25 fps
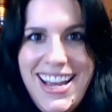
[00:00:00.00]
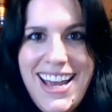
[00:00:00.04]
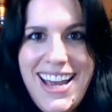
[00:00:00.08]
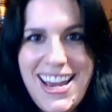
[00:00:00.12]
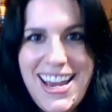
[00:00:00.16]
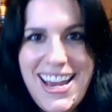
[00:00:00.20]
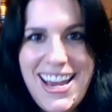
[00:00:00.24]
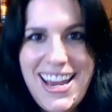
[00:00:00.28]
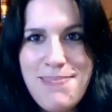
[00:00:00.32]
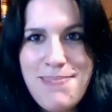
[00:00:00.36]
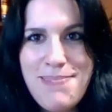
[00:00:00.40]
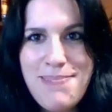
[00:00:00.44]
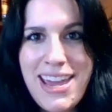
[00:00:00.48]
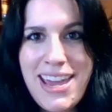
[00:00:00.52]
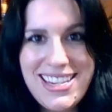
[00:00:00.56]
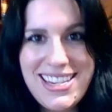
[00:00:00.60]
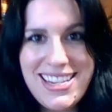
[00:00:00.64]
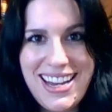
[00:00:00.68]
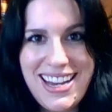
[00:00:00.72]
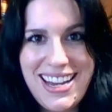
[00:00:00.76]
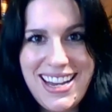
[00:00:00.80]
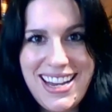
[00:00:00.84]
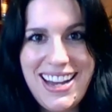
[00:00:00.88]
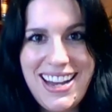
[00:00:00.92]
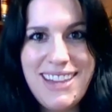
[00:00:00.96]
And
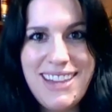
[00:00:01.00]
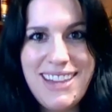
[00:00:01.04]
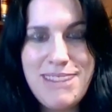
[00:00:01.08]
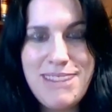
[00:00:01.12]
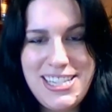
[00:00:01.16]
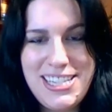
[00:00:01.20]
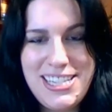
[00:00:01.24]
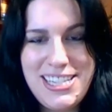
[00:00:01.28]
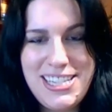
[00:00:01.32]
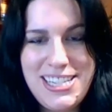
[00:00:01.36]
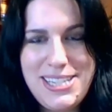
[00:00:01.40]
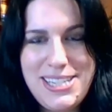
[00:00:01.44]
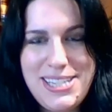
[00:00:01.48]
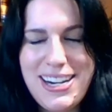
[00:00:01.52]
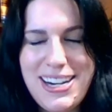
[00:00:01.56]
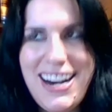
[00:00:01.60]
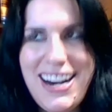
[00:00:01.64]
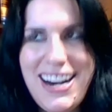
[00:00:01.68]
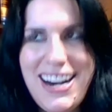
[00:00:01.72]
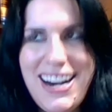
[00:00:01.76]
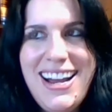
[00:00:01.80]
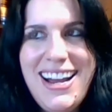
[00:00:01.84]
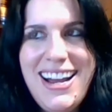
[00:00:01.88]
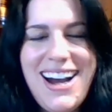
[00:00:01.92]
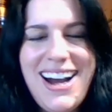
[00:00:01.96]
Amanda, my sister,
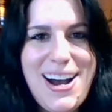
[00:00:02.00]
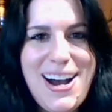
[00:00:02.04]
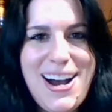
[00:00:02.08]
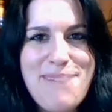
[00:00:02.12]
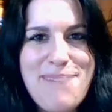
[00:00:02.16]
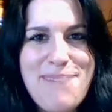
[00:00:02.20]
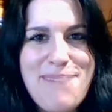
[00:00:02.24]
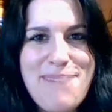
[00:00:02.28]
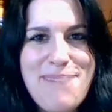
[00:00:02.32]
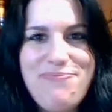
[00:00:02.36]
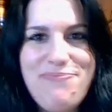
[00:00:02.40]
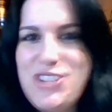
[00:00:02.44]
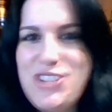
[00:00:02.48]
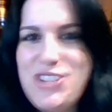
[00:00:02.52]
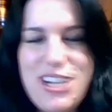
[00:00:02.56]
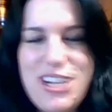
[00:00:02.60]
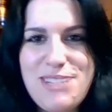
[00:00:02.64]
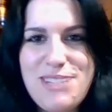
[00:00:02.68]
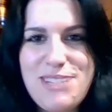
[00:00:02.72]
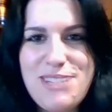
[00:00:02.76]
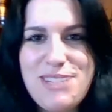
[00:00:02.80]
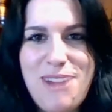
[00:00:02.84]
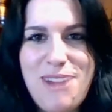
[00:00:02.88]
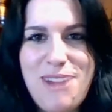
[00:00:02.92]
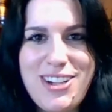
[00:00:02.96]
she
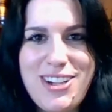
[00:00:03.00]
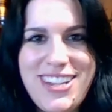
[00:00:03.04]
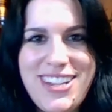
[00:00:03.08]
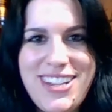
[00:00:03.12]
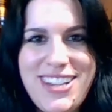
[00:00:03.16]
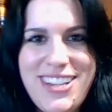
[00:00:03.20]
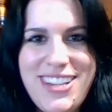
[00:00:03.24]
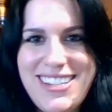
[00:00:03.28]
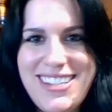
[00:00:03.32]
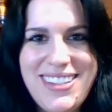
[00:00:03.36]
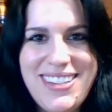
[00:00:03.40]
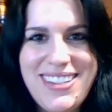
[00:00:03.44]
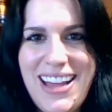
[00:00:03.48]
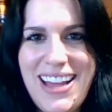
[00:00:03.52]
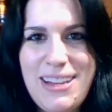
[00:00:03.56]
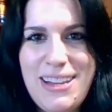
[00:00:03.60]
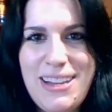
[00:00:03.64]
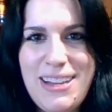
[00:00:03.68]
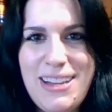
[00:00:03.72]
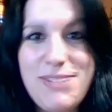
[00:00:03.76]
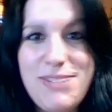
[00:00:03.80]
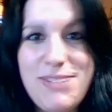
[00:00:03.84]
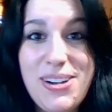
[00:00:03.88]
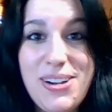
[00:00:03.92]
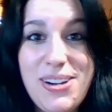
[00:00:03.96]
doesn't watch this, so that
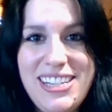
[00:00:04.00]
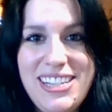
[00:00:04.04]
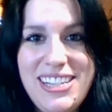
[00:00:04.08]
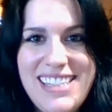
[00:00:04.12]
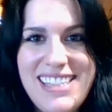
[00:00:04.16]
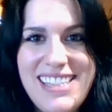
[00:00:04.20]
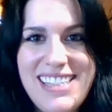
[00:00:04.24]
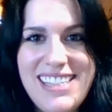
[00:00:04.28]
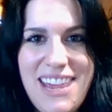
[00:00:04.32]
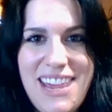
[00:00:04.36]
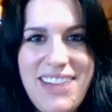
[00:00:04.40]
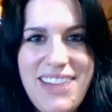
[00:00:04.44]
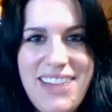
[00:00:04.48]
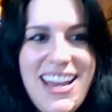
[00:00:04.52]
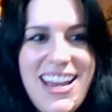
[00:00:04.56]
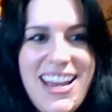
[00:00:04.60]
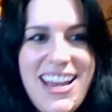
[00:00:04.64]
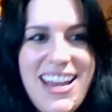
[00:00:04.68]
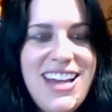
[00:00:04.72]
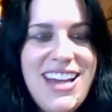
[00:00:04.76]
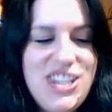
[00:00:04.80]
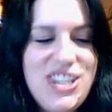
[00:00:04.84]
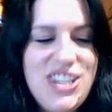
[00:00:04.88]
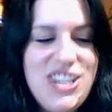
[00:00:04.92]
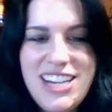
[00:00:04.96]
I'm totally safe.
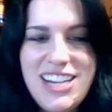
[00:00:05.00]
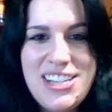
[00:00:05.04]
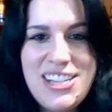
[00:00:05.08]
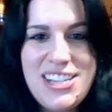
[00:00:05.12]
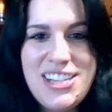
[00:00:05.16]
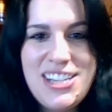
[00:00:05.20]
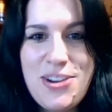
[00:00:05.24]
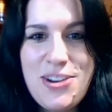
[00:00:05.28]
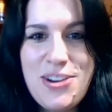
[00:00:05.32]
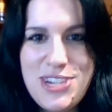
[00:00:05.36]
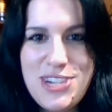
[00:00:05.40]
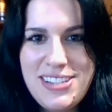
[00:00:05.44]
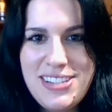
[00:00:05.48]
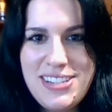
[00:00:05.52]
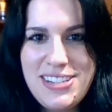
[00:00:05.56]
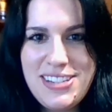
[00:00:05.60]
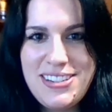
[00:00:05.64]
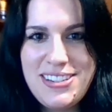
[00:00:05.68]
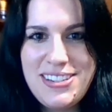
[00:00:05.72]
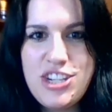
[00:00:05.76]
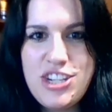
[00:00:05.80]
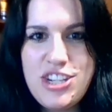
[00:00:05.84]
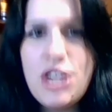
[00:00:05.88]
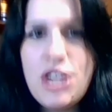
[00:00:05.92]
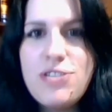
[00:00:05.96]
She doesn't know
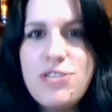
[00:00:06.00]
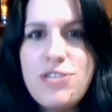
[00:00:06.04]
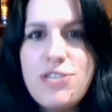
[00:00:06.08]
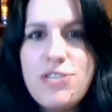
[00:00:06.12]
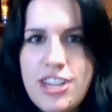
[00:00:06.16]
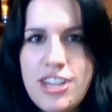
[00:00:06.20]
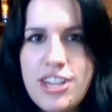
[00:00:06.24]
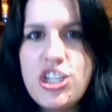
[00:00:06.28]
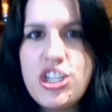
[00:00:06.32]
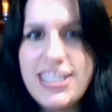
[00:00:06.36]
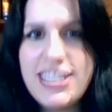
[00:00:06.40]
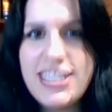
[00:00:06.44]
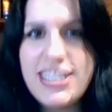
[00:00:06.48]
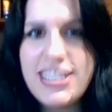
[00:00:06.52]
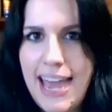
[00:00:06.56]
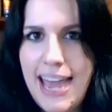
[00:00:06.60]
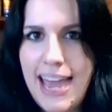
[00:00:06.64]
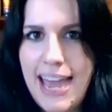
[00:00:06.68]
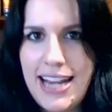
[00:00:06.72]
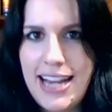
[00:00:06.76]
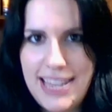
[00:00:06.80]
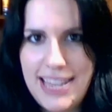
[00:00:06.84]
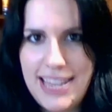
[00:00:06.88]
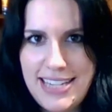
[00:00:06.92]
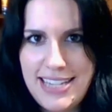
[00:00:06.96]
she knows that she's
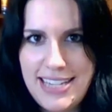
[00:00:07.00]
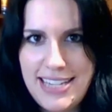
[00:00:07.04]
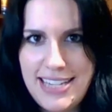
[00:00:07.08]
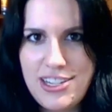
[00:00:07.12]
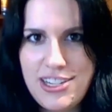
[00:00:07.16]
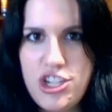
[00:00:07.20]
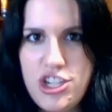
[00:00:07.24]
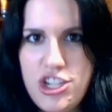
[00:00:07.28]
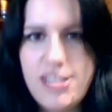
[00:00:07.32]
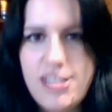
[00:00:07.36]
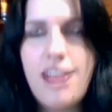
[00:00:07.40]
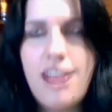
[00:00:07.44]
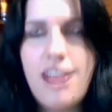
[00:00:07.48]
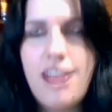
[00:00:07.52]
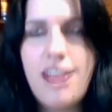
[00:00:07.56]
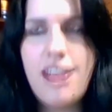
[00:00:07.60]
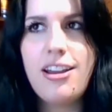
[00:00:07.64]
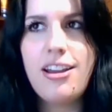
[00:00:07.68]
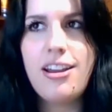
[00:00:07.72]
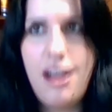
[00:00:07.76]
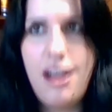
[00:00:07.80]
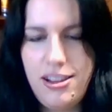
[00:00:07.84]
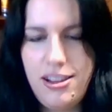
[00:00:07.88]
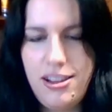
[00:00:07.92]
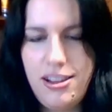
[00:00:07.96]
getting this. She saw the
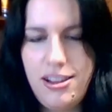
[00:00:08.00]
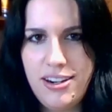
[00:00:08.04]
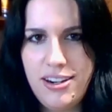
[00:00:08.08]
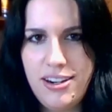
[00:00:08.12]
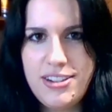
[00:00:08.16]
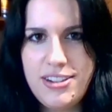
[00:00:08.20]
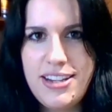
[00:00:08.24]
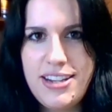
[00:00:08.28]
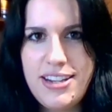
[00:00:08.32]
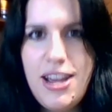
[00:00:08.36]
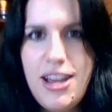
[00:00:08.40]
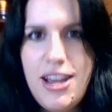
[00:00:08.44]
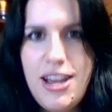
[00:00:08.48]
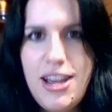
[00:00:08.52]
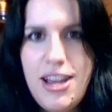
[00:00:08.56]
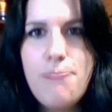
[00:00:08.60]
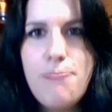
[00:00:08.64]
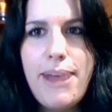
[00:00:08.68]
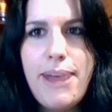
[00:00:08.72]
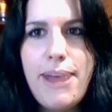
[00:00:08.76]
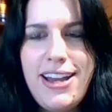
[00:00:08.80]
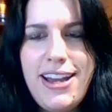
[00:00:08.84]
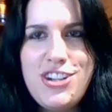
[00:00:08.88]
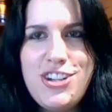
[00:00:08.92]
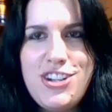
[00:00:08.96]
colors,
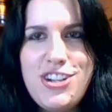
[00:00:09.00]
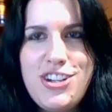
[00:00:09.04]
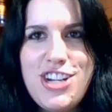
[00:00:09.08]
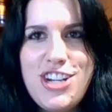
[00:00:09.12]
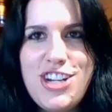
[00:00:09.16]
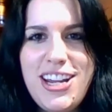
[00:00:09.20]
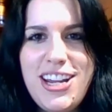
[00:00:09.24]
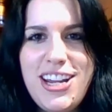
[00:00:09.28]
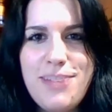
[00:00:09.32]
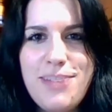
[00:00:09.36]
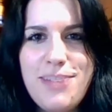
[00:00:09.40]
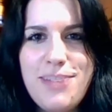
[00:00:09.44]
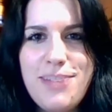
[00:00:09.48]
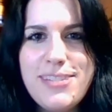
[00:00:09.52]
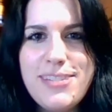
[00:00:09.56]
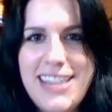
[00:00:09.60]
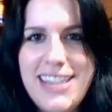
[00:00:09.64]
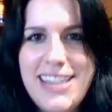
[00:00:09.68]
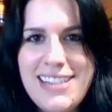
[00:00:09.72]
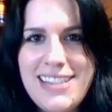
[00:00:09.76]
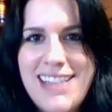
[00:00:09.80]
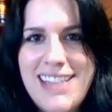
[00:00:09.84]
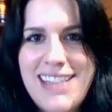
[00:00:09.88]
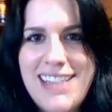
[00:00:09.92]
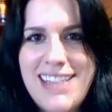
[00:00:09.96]
but she was
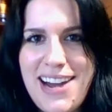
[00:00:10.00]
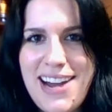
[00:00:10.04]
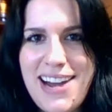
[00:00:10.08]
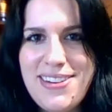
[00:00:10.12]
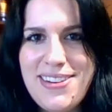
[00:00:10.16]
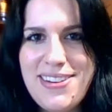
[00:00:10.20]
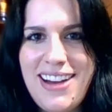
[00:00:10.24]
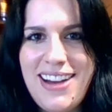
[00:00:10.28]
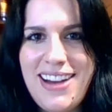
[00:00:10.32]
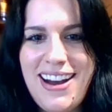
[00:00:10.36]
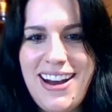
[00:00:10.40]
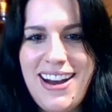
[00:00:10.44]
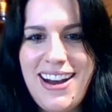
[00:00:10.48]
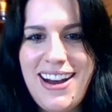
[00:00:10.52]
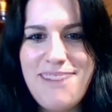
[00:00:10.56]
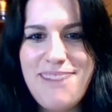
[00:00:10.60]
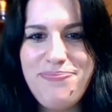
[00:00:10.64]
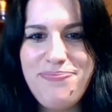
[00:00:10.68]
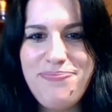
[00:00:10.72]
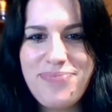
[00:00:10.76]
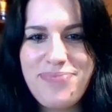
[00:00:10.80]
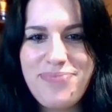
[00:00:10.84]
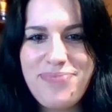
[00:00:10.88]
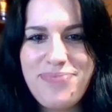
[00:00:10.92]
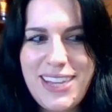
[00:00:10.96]
in
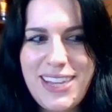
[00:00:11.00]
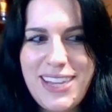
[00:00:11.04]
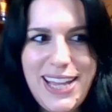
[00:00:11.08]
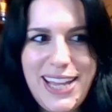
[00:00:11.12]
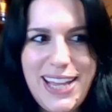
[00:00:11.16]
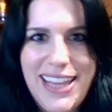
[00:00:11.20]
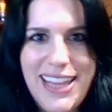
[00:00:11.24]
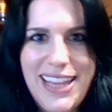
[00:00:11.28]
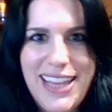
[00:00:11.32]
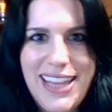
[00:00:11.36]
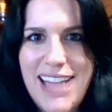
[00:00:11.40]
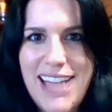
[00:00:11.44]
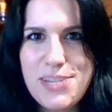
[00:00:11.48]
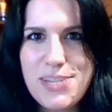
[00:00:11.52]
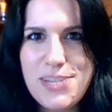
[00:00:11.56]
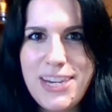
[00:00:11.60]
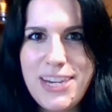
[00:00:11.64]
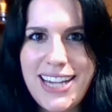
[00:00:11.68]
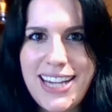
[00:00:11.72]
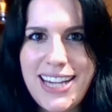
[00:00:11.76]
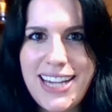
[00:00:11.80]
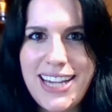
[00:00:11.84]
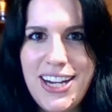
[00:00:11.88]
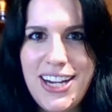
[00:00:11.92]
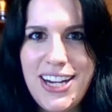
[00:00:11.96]
town like last
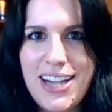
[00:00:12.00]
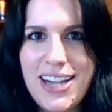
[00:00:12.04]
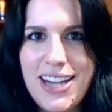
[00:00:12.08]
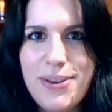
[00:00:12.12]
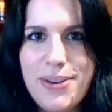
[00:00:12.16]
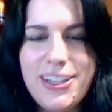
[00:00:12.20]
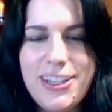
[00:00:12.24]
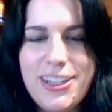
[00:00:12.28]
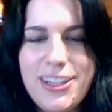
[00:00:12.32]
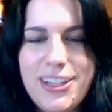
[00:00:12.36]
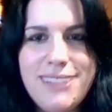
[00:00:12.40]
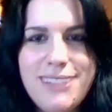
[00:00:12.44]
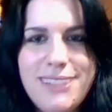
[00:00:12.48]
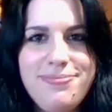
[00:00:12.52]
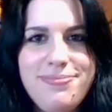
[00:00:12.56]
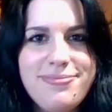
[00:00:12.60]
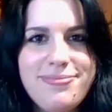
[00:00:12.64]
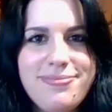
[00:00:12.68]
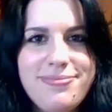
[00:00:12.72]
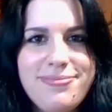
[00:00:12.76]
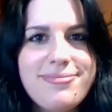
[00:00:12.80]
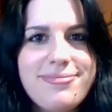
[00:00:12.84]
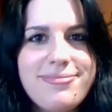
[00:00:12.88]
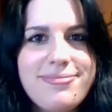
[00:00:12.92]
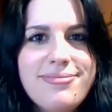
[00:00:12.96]
week. I hung out with her
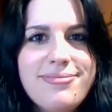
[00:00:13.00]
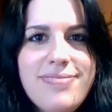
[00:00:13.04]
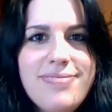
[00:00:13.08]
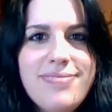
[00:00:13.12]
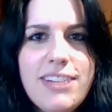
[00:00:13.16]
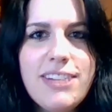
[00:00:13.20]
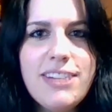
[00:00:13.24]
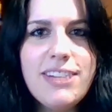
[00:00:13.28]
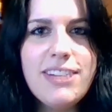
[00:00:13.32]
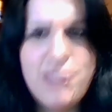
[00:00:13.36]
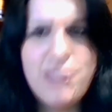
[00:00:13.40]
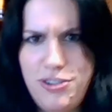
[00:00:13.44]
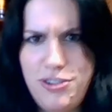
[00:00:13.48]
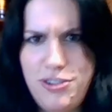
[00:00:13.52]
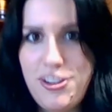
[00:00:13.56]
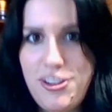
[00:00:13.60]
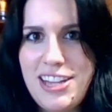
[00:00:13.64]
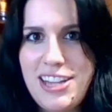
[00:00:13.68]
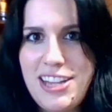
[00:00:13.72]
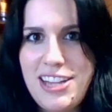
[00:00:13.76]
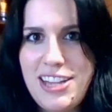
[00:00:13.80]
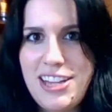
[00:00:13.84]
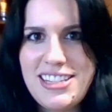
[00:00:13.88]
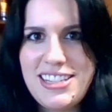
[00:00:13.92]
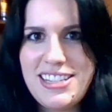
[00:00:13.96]
for
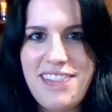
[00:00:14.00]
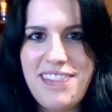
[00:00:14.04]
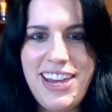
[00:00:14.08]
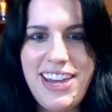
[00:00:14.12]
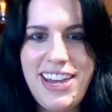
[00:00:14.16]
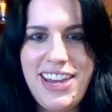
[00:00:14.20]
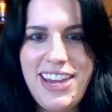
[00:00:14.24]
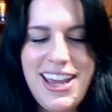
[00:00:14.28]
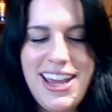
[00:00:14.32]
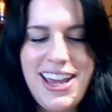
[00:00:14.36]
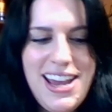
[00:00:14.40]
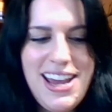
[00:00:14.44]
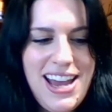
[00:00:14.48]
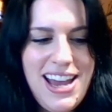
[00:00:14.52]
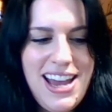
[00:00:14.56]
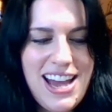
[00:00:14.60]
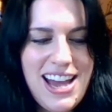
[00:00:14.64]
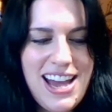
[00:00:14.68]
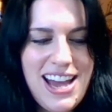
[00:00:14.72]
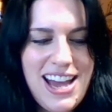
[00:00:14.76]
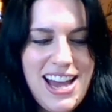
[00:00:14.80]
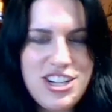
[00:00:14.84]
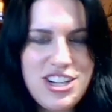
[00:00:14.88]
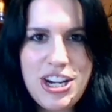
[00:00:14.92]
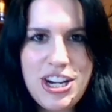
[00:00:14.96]
Thanksgiving,
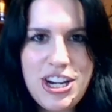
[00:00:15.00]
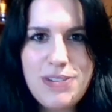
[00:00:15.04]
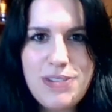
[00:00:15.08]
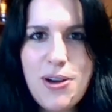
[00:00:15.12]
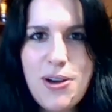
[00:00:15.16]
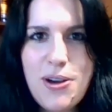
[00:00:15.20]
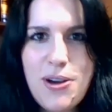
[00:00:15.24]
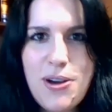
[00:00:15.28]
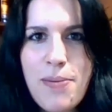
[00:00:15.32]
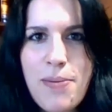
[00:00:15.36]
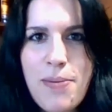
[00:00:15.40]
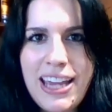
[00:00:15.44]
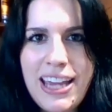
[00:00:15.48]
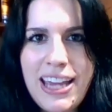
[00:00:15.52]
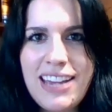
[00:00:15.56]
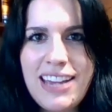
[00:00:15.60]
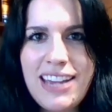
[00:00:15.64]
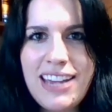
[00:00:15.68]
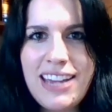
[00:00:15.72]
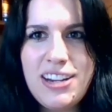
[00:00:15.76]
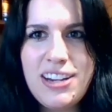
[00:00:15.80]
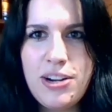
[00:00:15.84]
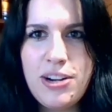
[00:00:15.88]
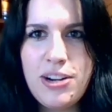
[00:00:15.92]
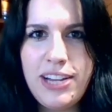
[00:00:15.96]
and she goes, oh, Megan,
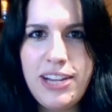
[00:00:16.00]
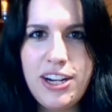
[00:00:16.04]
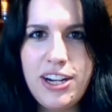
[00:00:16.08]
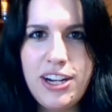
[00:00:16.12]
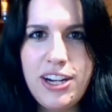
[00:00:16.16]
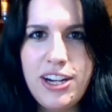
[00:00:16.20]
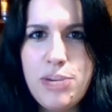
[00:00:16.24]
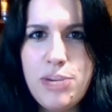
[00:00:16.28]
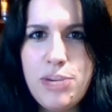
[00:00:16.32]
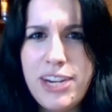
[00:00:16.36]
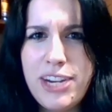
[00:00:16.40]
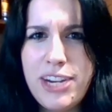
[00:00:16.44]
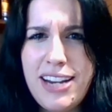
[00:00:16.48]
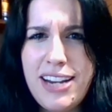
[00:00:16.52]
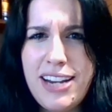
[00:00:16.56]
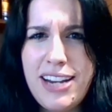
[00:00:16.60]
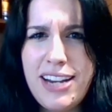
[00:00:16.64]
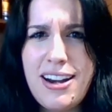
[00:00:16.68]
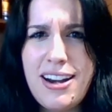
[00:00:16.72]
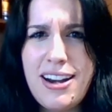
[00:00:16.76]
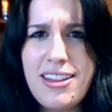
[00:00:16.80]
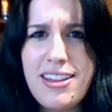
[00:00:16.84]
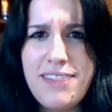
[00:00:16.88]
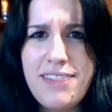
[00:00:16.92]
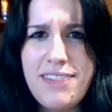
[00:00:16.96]
you know, like, are you working on
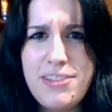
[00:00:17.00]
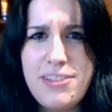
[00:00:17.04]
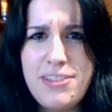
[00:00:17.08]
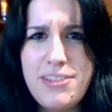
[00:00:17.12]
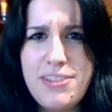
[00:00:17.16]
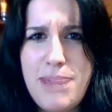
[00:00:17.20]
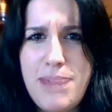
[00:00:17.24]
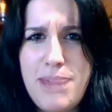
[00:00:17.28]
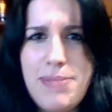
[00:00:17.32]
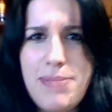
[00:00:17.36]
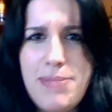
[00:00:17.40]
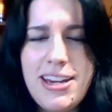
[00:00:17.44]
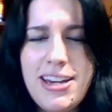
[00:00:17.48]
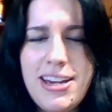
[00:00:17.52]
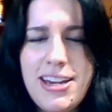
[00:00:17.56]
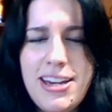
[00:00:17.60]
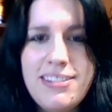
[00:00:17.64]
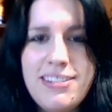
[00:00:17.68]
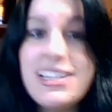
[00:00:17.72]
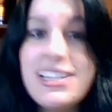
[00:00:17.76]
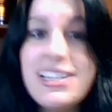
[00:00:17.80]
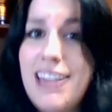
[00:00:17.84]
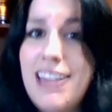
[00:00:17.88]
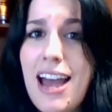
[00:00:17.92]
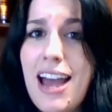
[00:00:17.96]
anything for the baby? And I was
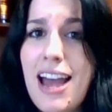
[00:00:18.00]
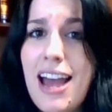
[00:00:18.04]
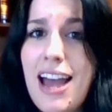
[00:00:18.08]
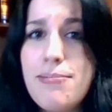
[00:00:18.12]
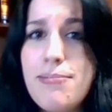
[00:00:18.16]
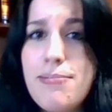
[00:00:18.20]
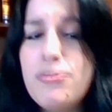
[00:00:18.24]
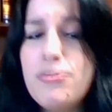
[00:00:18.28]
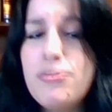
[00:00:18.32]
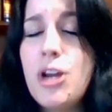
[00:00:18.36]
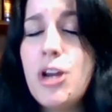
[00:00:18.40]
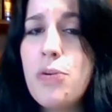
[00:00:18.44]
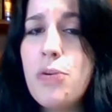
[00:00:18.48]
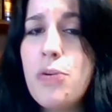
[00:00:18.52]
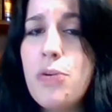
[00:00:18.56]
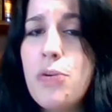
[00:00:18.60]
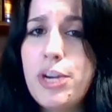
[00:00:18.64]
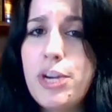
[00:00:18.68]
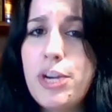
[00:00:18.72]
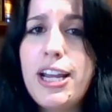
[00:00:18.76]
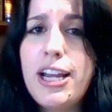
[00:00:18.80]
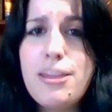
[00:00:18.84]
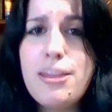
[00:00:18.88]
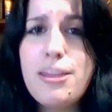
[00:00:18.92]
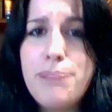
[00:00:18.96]
like, yeah, I'm, you know,
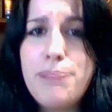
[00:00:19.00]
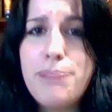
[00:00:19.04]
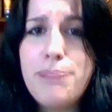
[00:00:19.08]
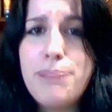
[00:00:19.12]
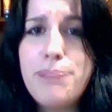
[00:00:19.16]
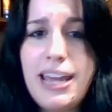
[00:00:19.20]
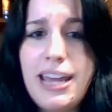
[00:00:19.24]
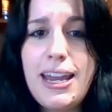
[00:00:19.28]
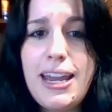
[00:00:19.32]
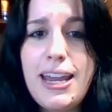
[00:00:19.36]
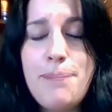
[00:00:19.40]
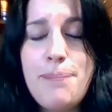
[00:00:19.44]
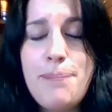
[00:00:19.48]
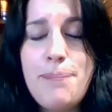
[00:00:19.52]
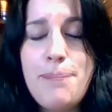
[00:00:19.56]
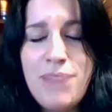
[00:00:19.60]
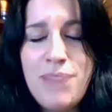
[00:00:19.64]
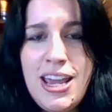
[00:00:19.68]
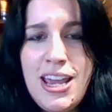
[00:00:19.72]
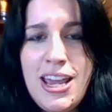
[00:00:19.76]
working on the blanket.